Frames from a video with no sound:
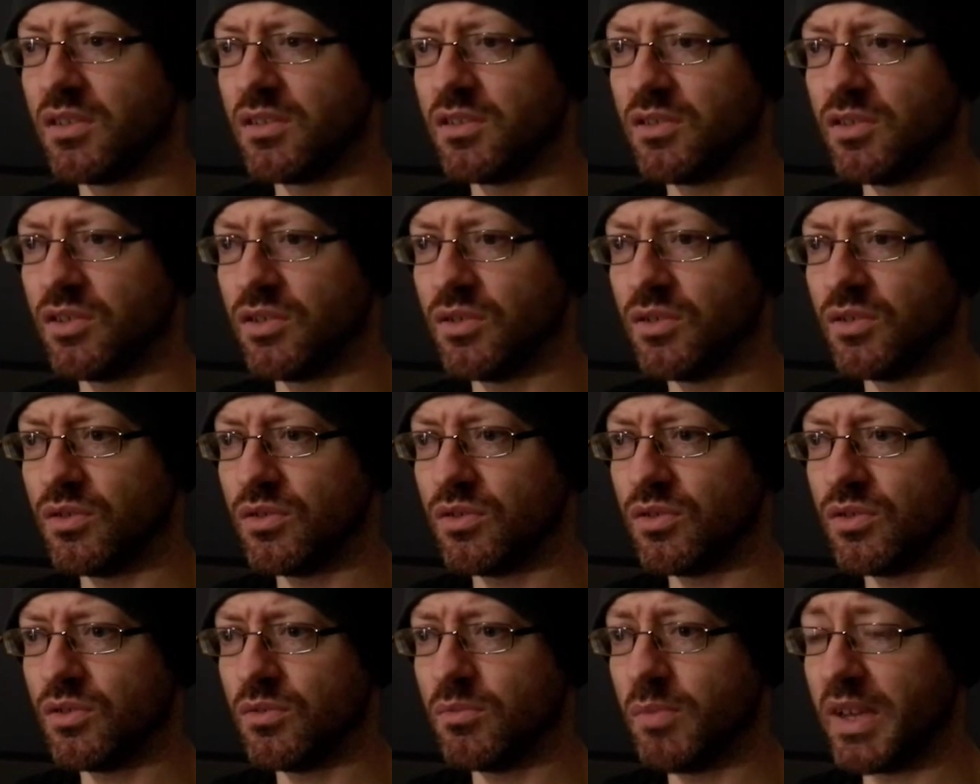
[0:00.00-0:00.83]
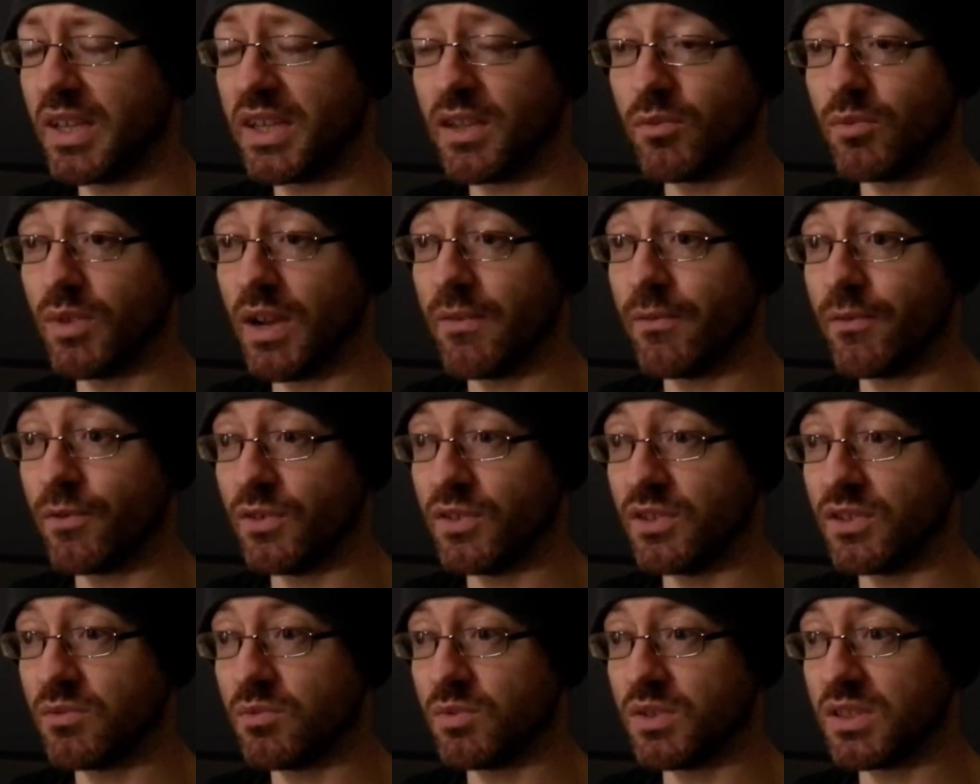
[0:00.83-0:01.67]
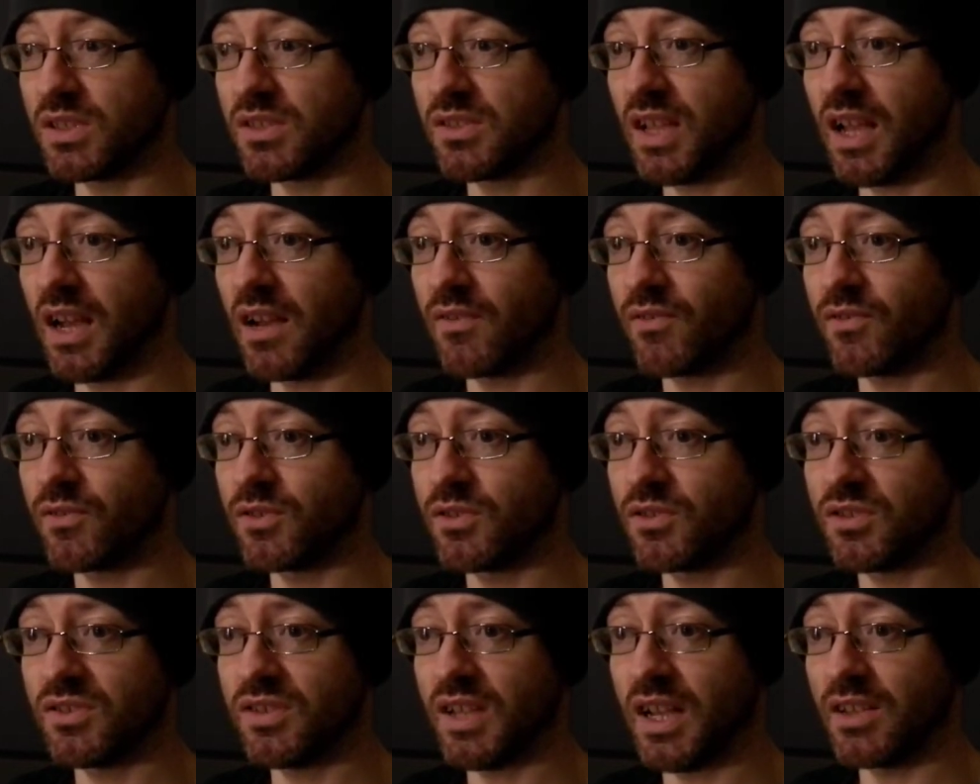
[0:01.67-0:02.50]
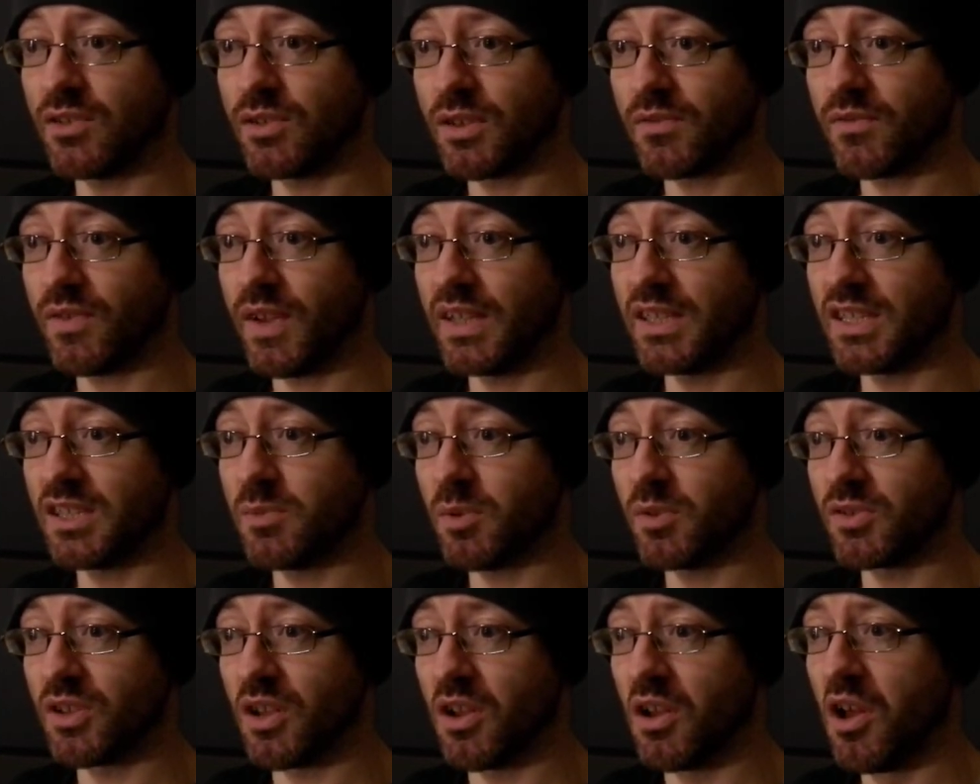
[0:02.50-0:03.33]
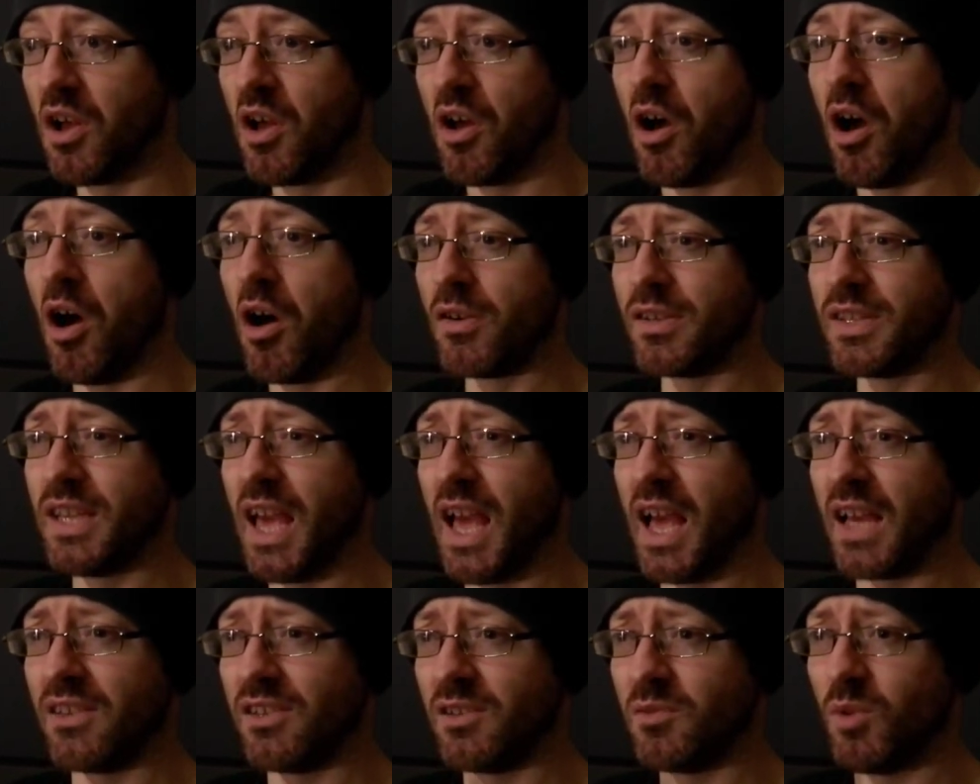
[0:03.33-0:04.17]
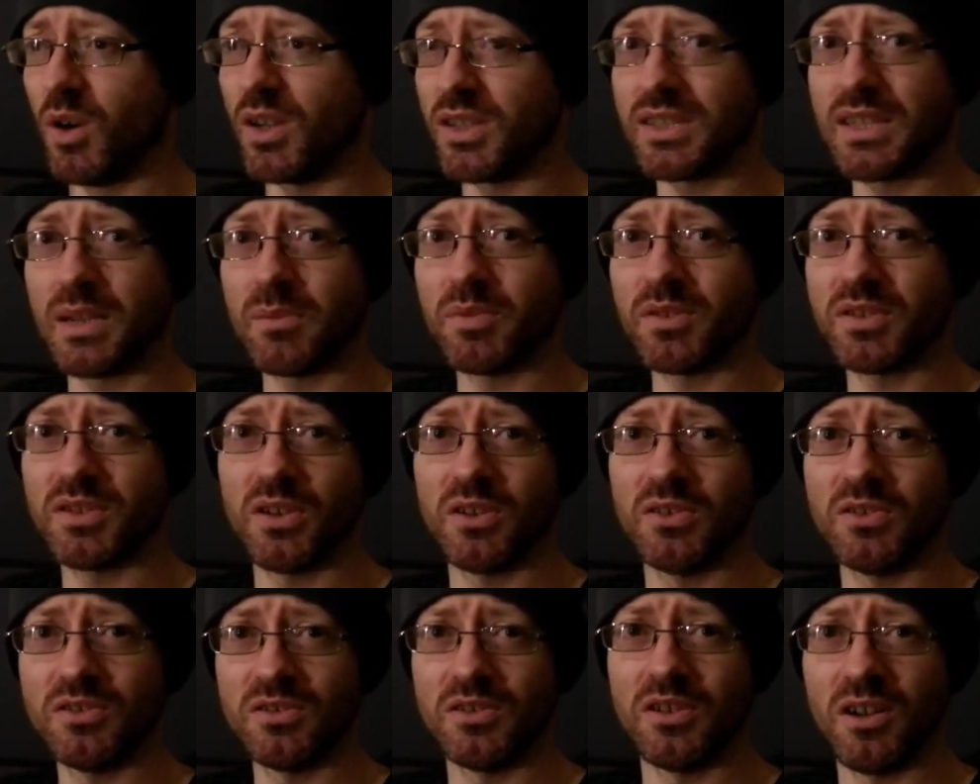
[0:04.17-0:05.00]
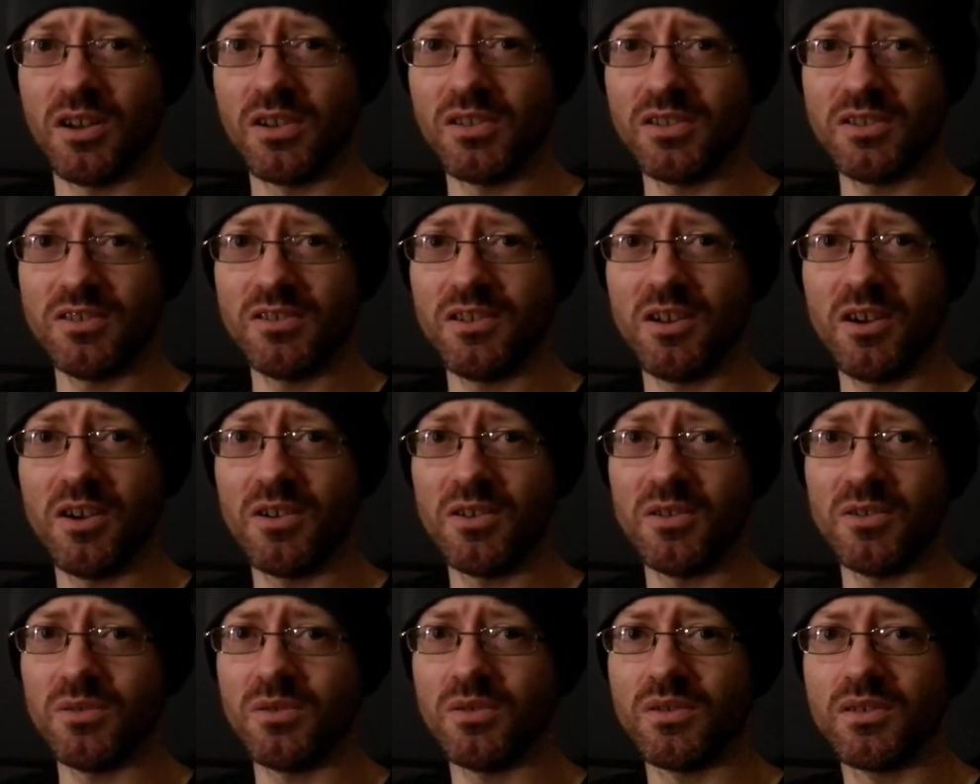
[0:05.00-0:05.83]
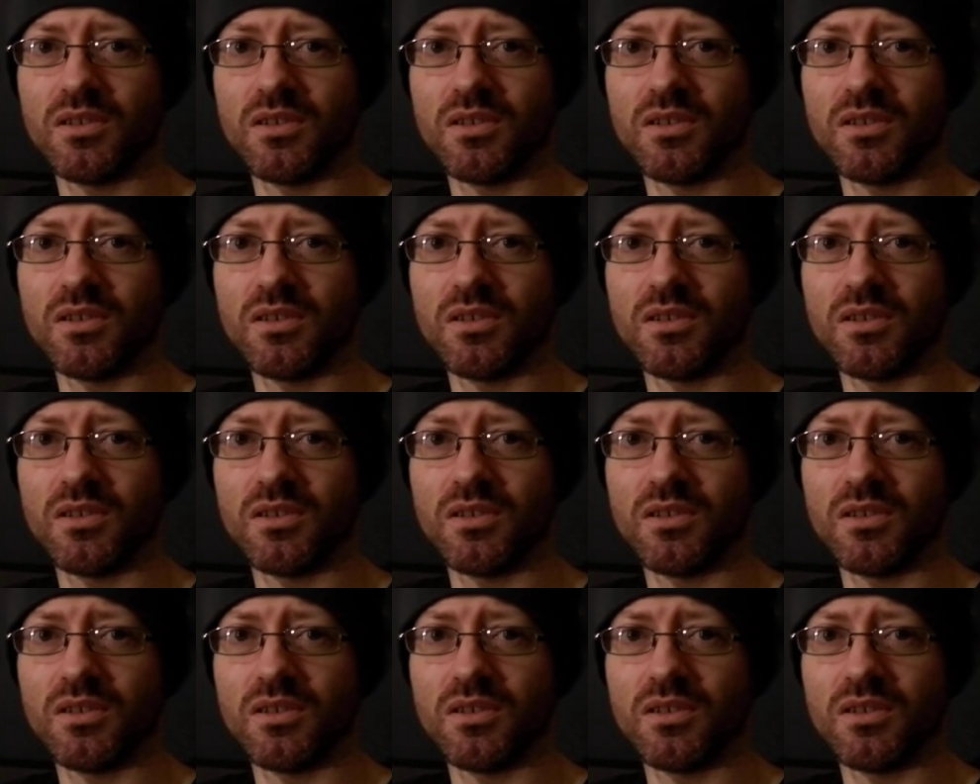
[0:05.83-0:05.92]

to to make a reference which Star Star Trek fans are supposed to go, oh yeah, you watched episodes, you know, you know.